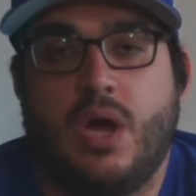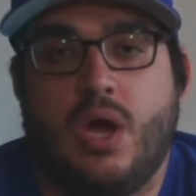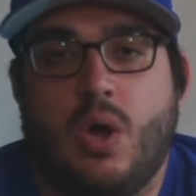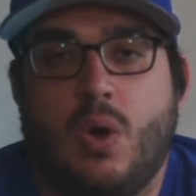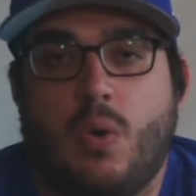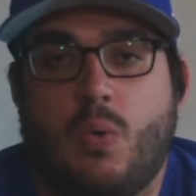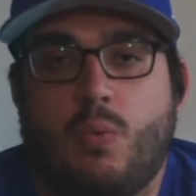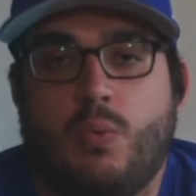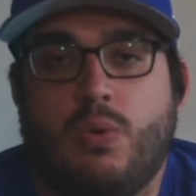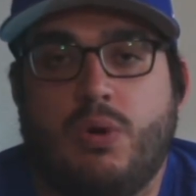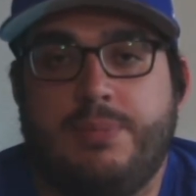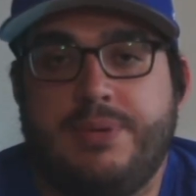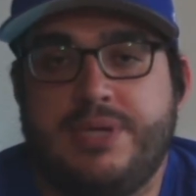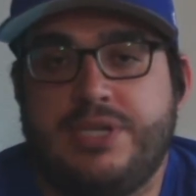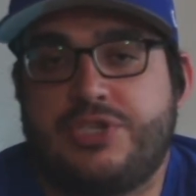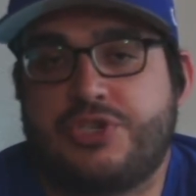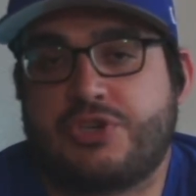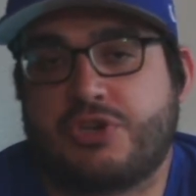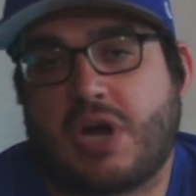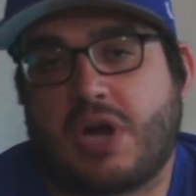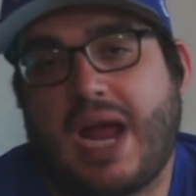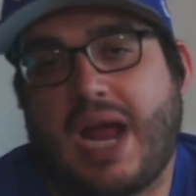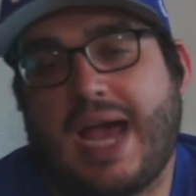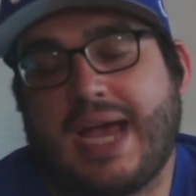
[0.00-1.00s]
we'll be
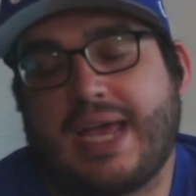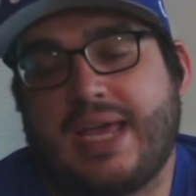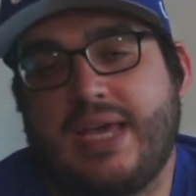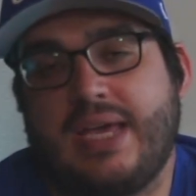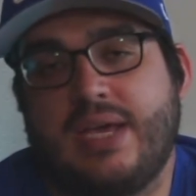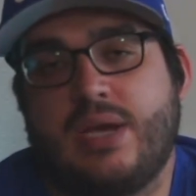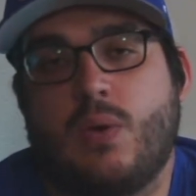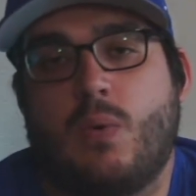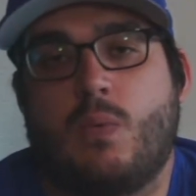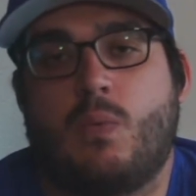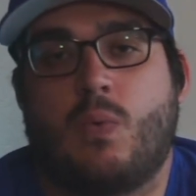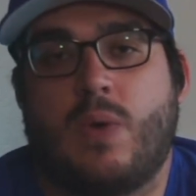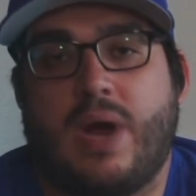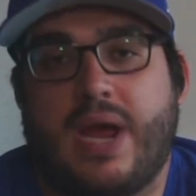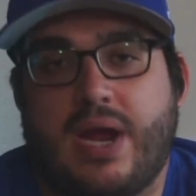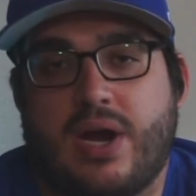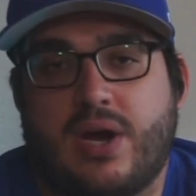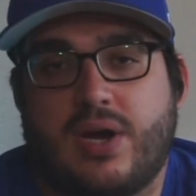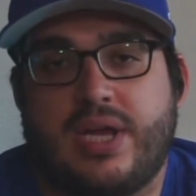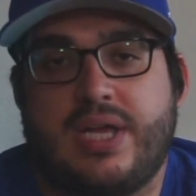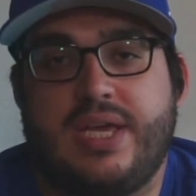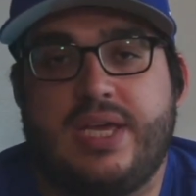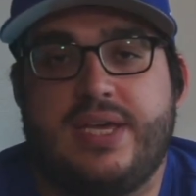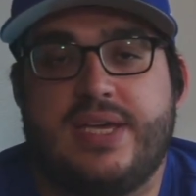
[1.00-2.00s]
tracking where
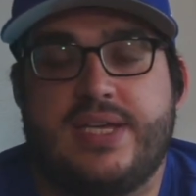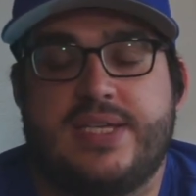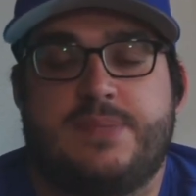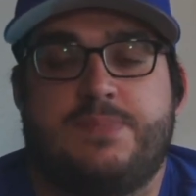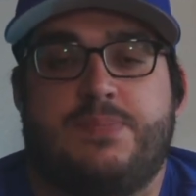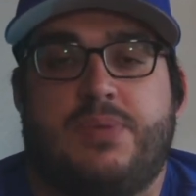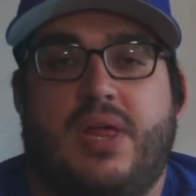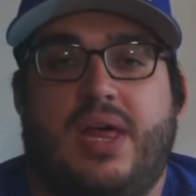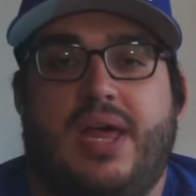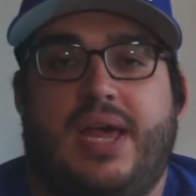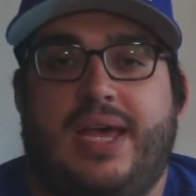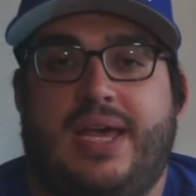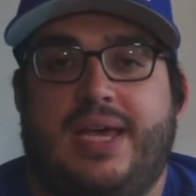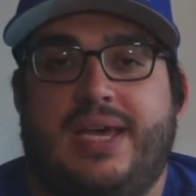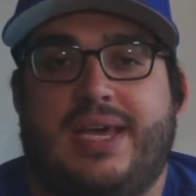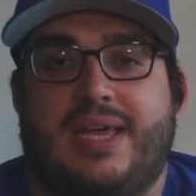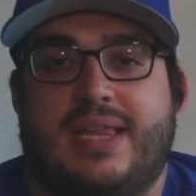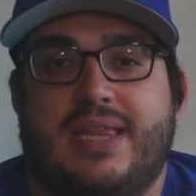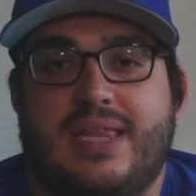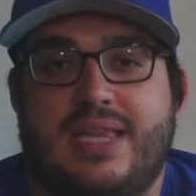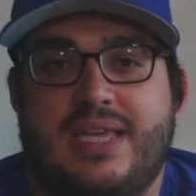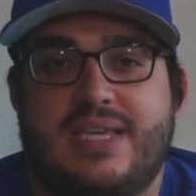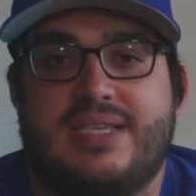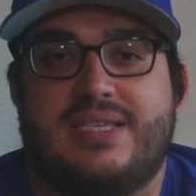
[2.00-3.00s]
he is playing
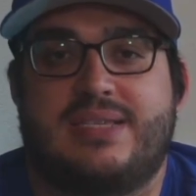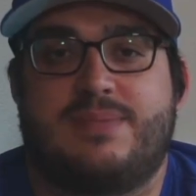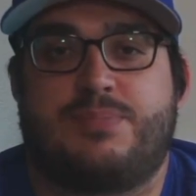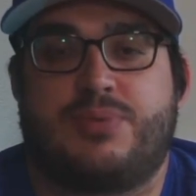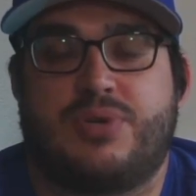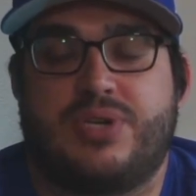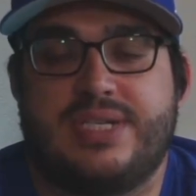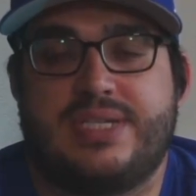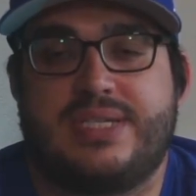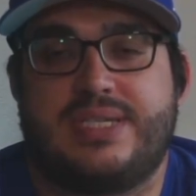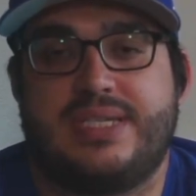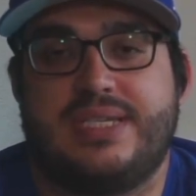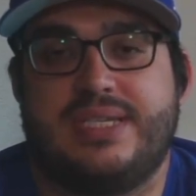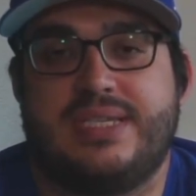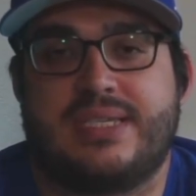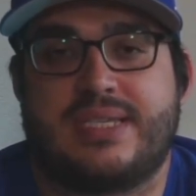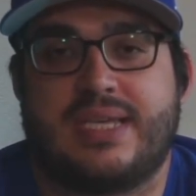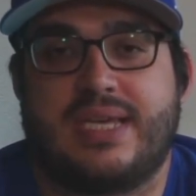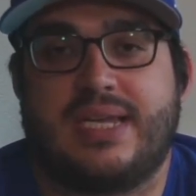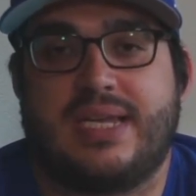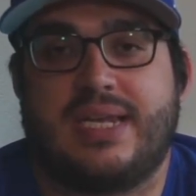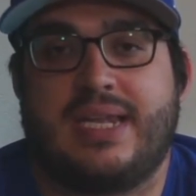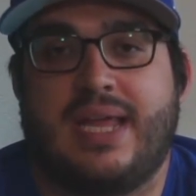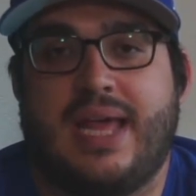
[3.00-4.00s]
this
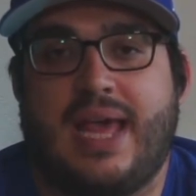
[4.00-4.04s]
preseason,